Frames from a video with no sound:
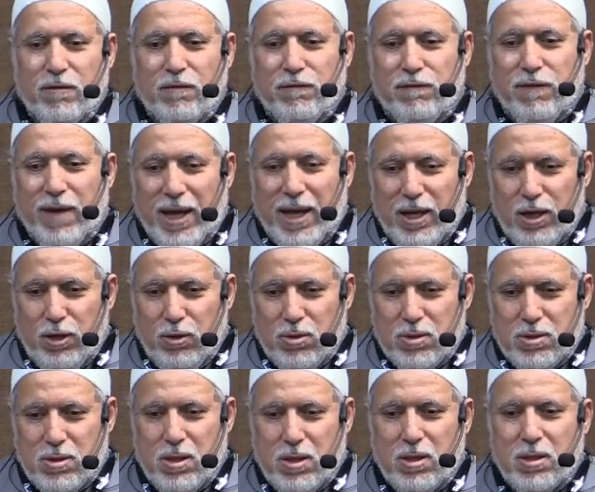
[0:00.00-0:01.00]

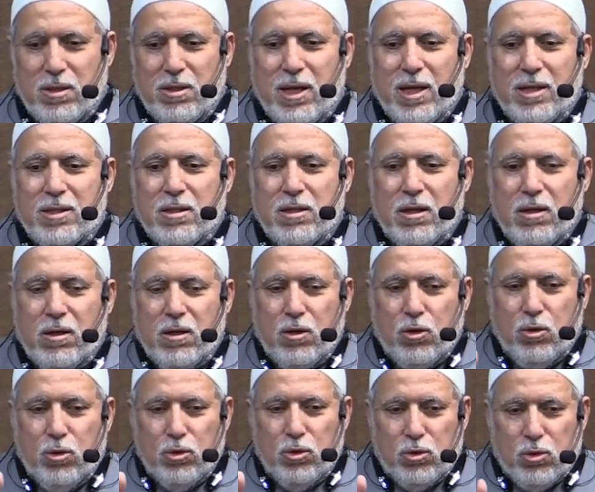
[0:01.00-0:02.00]
values that
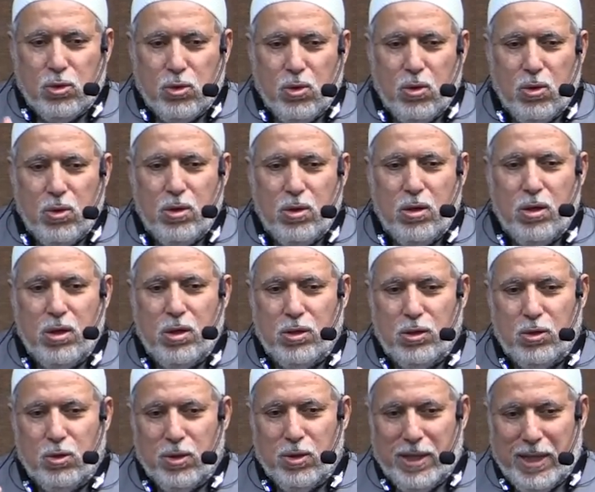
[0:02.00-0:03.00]
control
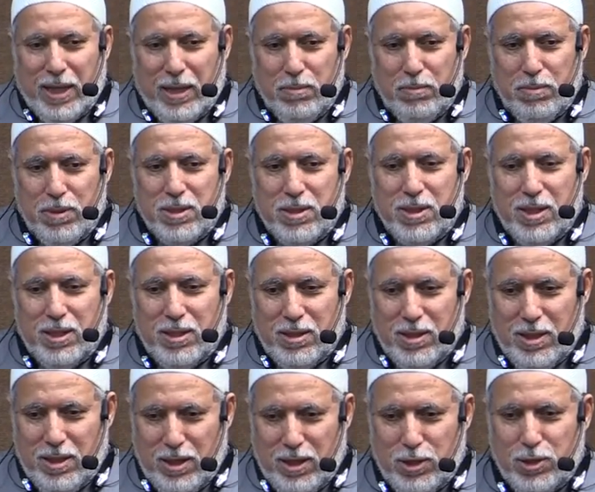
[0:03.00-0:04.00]
your compass and
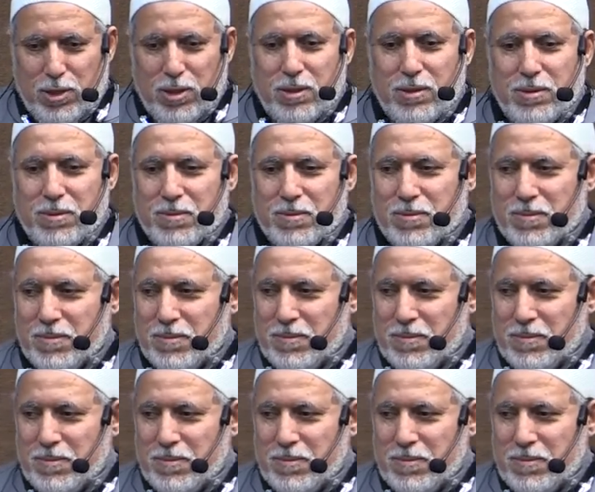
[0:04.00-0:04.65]
direction.